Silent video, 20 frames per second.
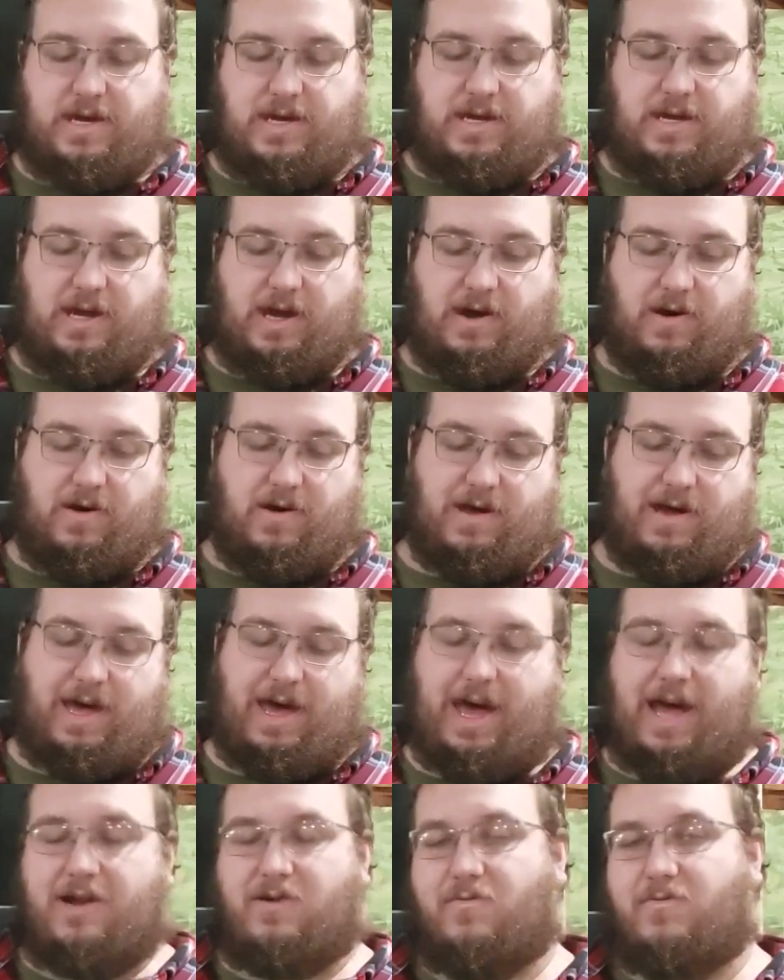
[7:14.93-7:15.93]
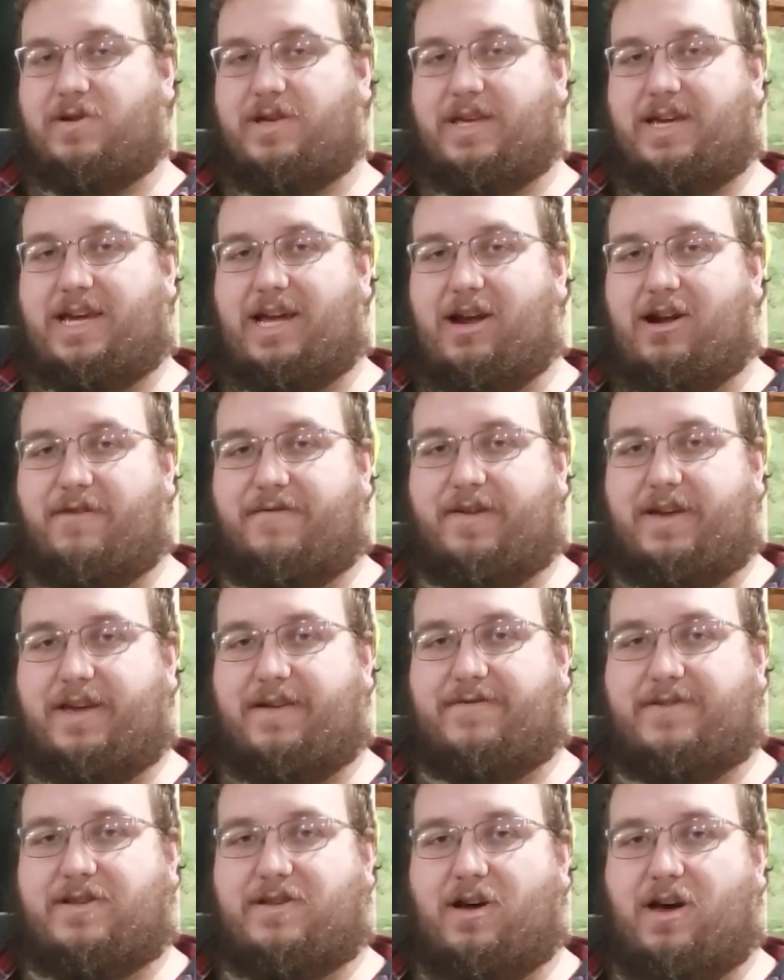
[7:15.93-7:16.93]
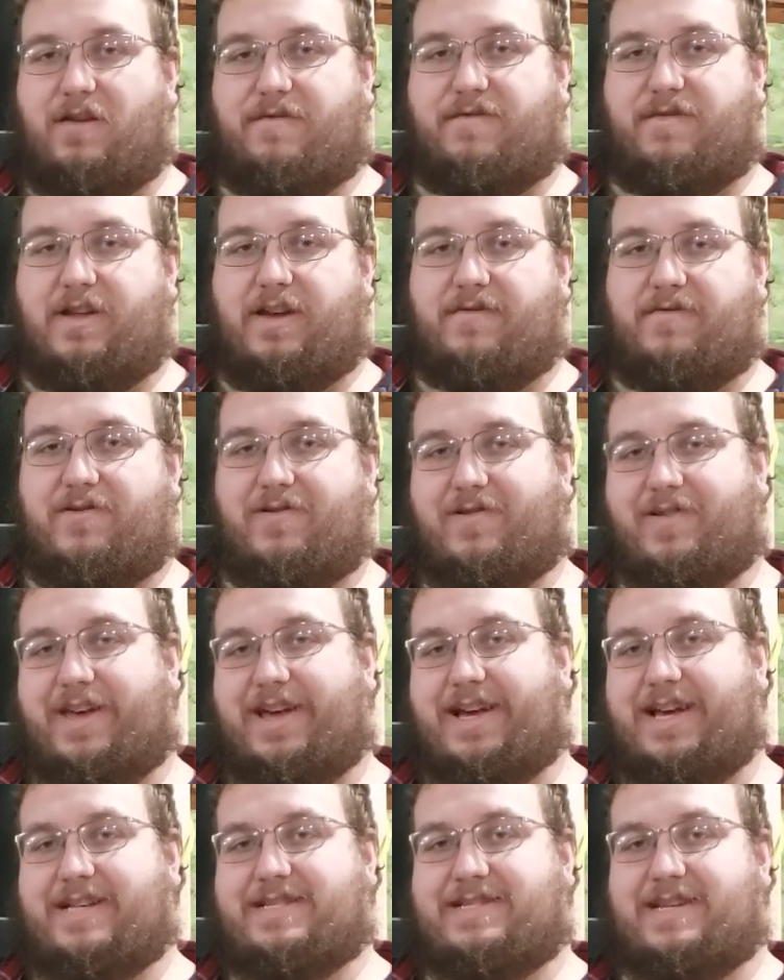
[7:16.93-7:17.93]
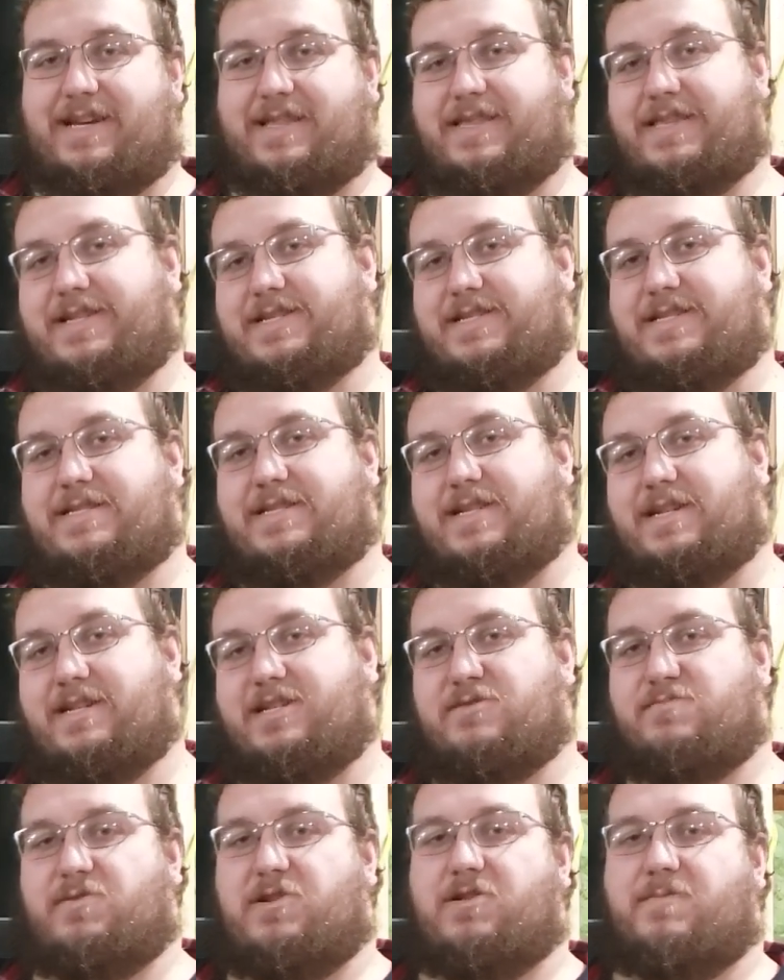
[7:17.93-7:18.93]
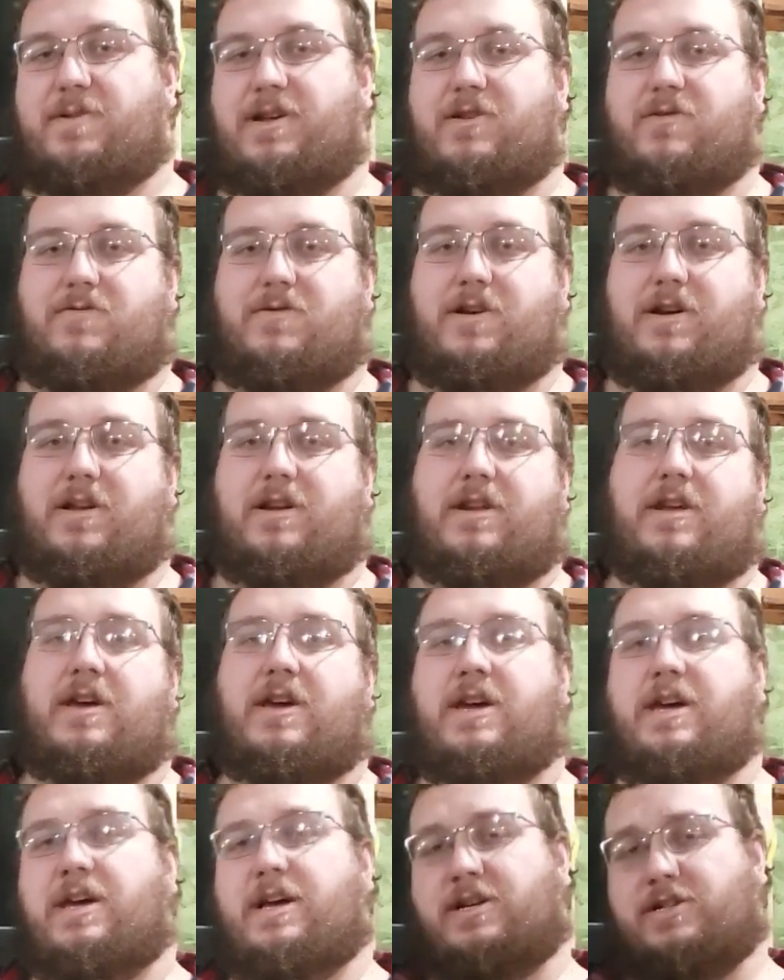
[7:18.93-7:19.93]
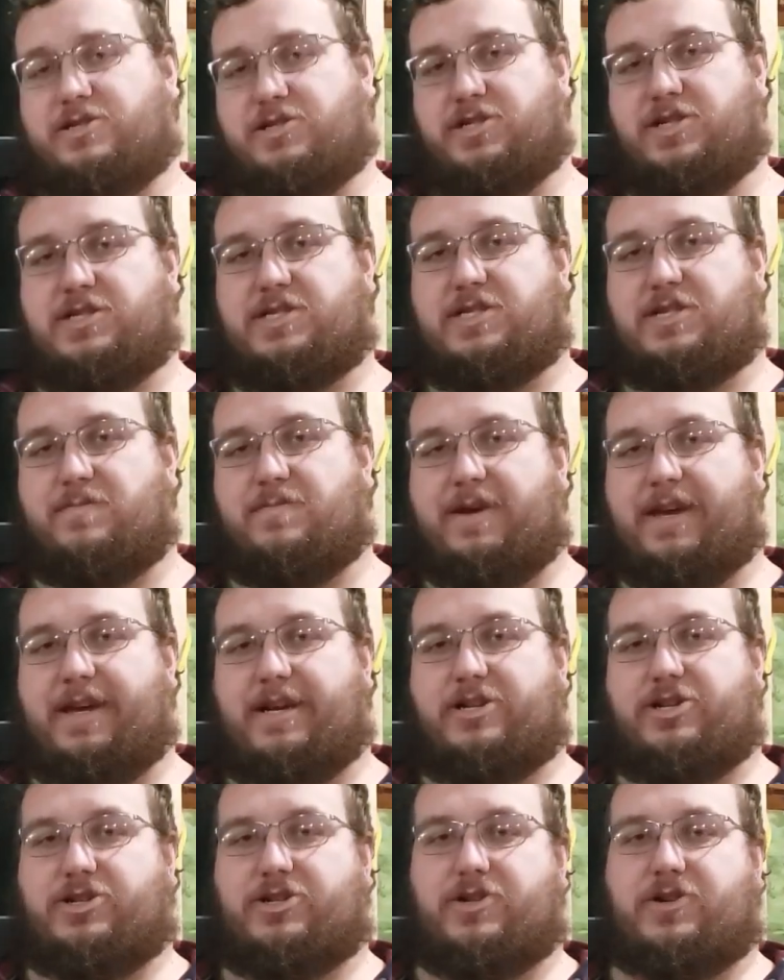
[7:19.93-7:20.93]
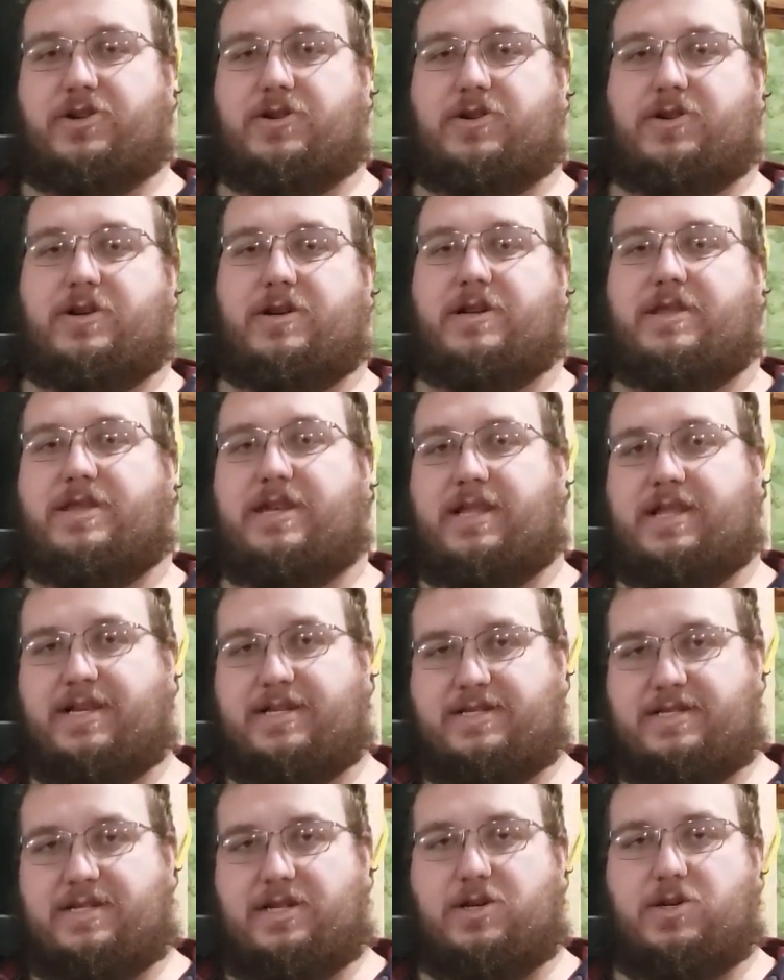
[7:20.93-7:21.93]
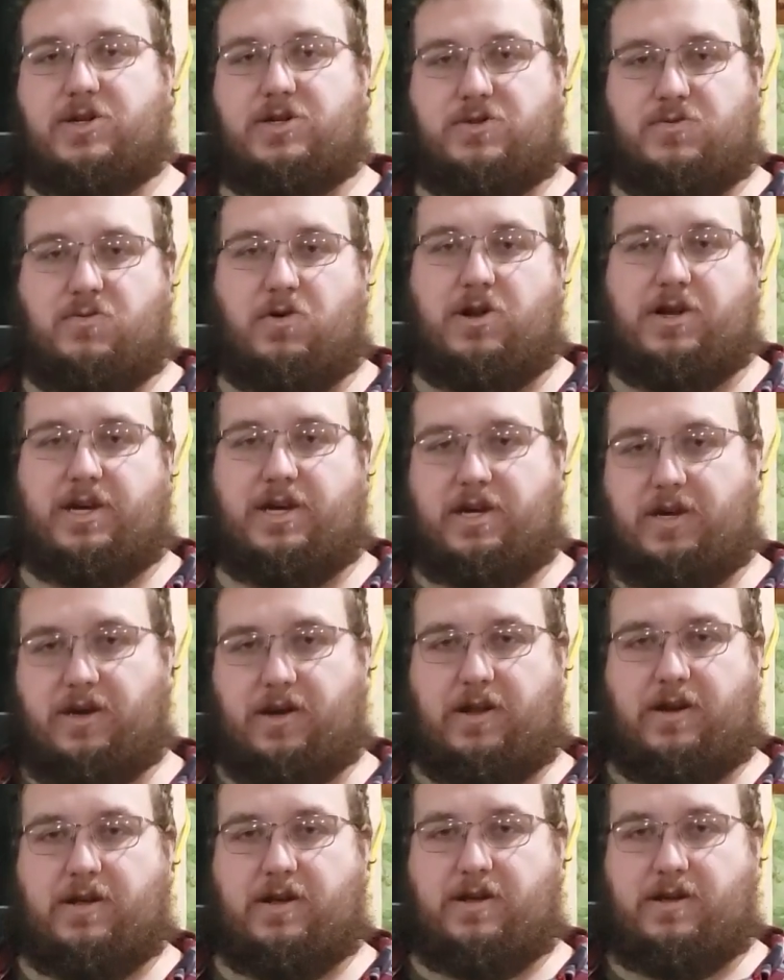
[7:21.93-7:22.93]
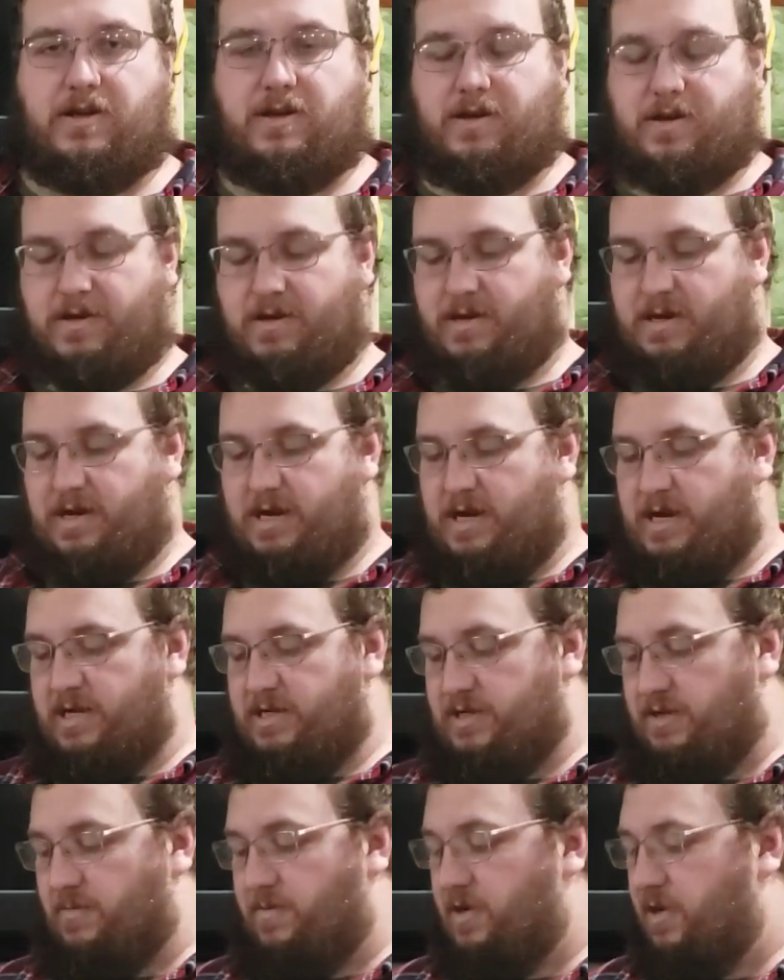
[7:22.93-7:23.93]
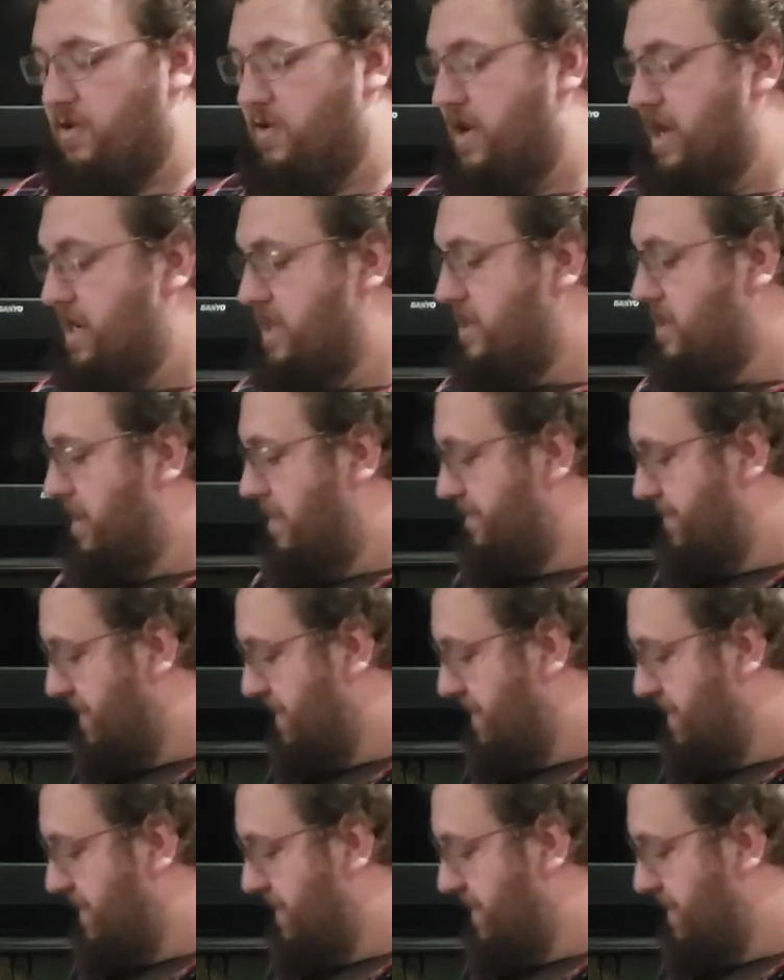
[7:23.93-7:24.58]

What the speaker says: Now, I don't really care if it gives an off flavor. Like I said, this is an experimental run just to make sure that the still is running good. So I'm going to go ahead and dump